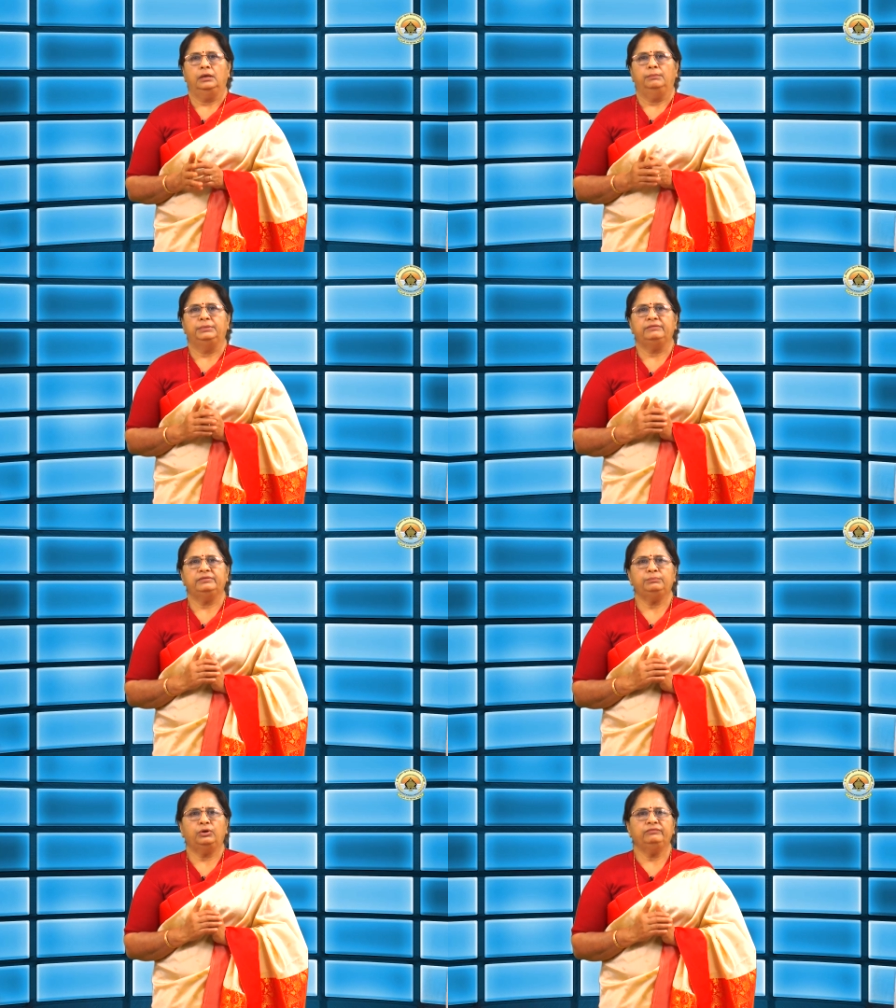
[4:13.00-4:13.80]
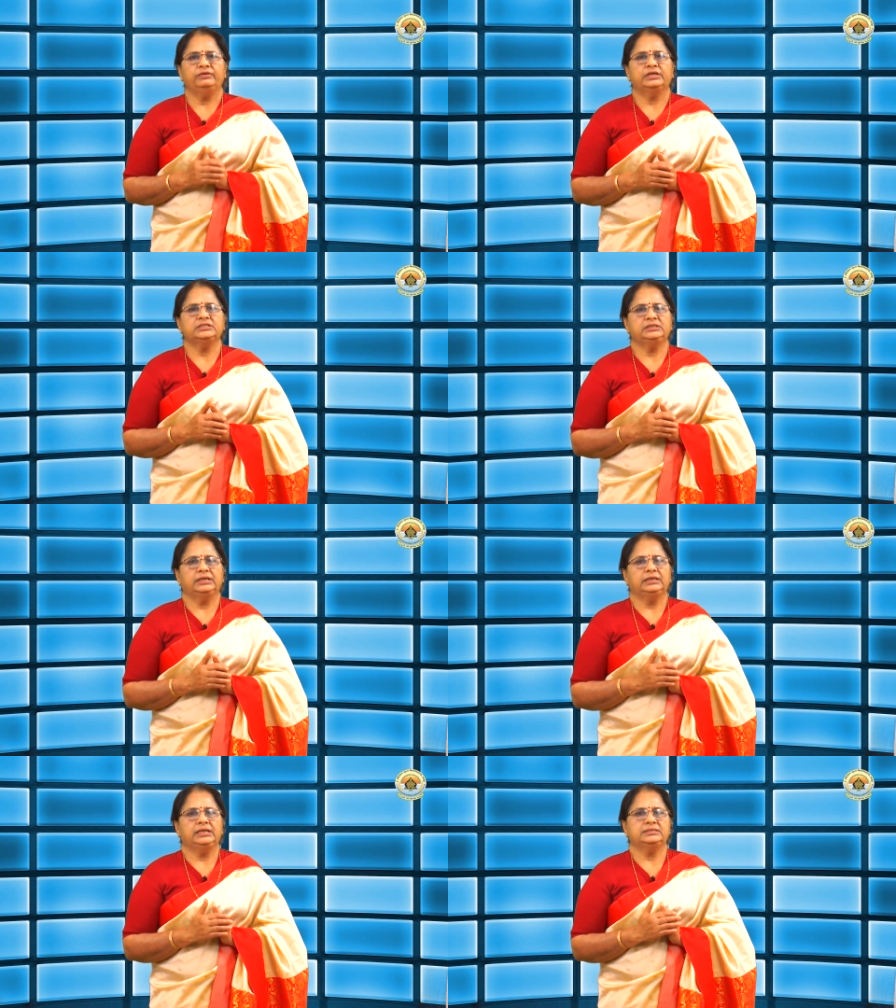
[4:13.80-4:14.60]
Behavior modification
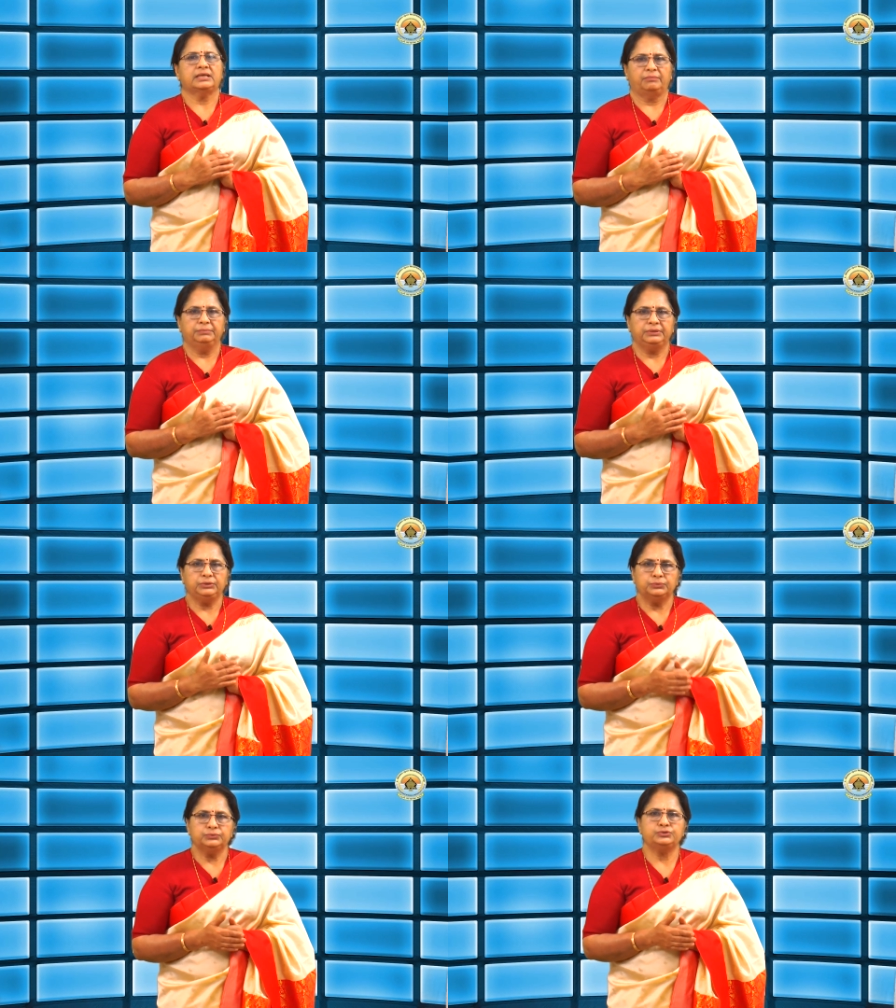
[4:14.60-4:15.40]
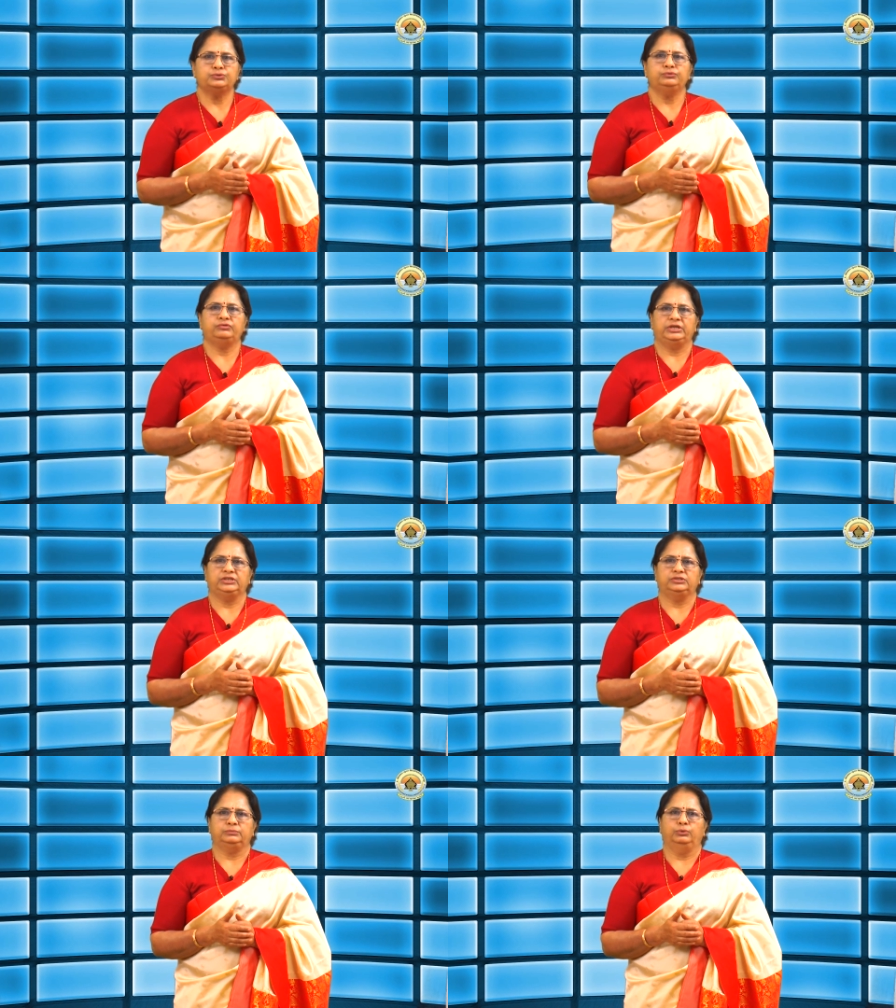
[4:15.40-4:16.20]
techniques have been used to
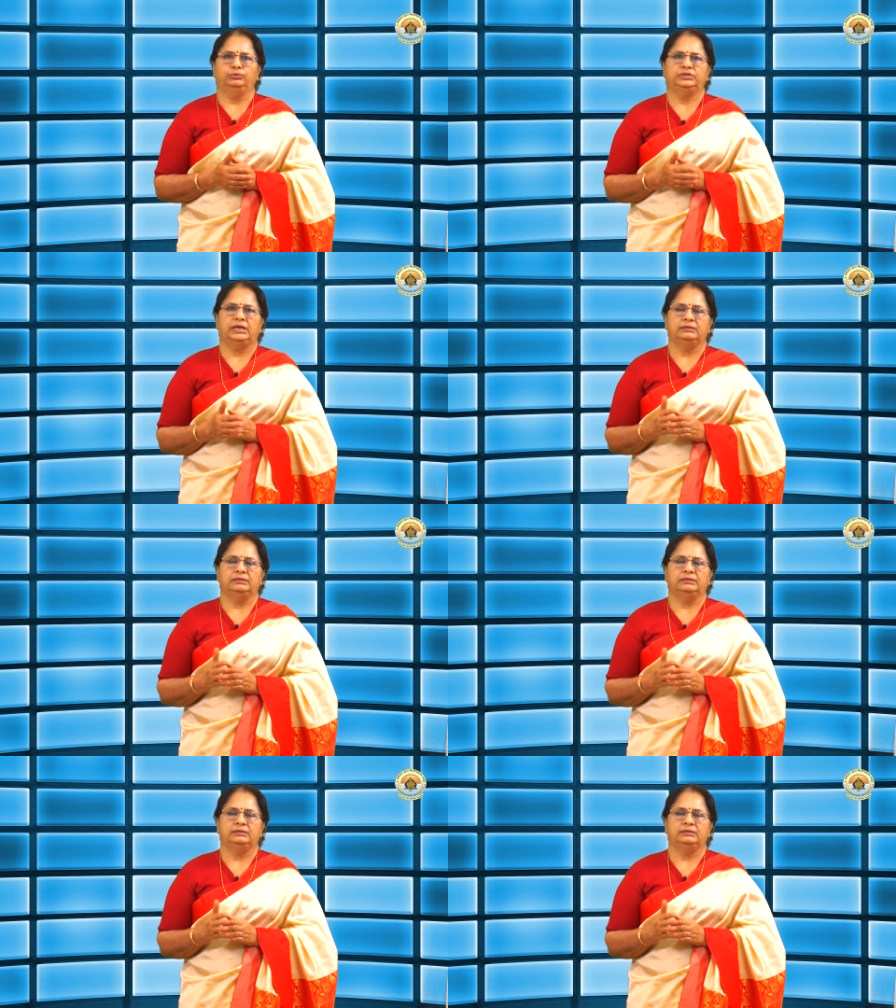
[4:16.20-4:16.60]
treat both